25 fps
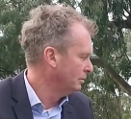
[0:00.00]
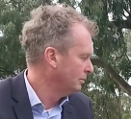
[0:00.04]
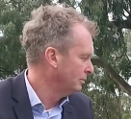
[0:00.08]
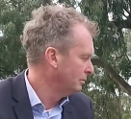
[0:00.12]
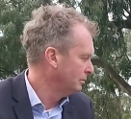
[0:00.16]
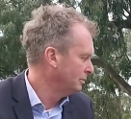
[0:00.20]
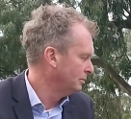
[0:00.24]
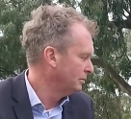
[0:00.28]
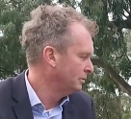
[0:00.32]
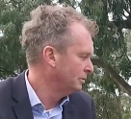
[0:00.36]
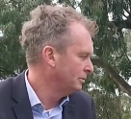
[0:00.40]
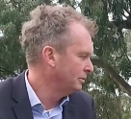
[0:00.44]

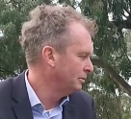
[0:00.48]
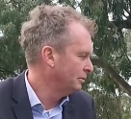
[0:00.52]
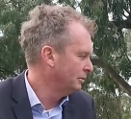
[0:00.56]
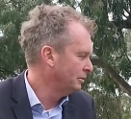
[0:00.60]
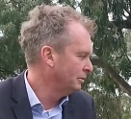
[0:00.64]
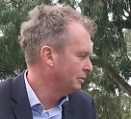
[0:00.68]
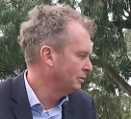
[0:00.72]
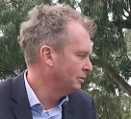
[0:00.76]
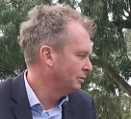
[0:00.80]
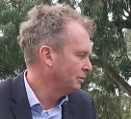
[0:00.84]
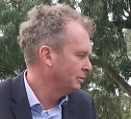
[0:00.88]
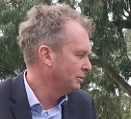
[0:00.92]

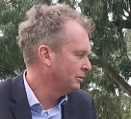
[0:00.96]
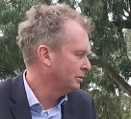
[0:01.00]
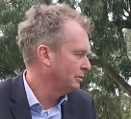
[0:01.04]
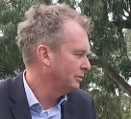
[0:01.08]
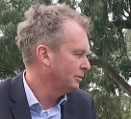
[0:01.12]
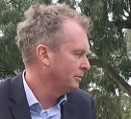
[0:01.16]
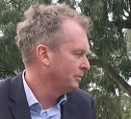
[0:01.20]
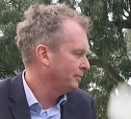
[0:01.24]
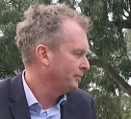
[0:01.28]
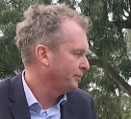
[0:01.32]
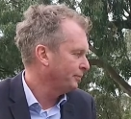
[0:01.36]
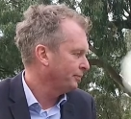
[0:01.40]

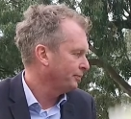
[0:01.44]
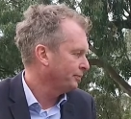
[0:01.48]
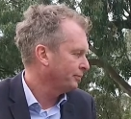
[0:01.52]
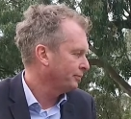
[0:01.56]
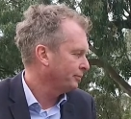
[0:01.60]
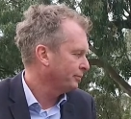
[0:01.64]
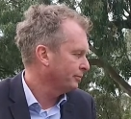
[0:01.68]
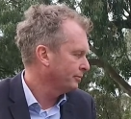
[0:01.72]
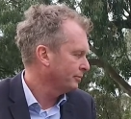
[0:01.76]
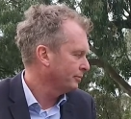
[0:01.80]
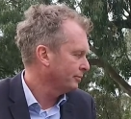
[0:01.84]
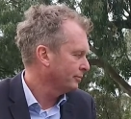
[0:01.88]

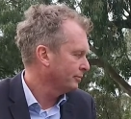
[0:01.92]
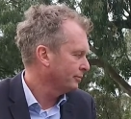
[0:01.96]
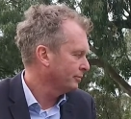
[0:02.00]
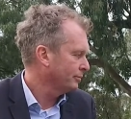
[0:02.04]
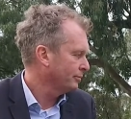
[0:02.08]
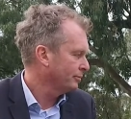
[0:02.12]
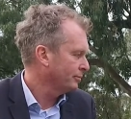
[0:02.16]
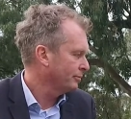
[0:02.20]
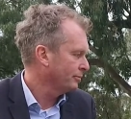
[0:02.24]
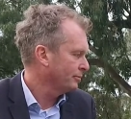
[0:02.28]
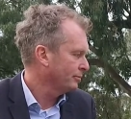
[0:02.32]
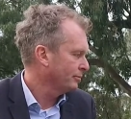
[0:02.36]

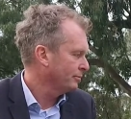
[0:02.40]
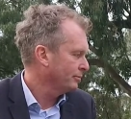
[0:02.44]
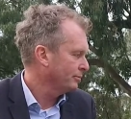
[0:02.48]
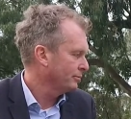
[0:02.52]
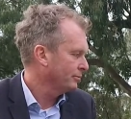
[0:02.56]
No one is speaking in this clip.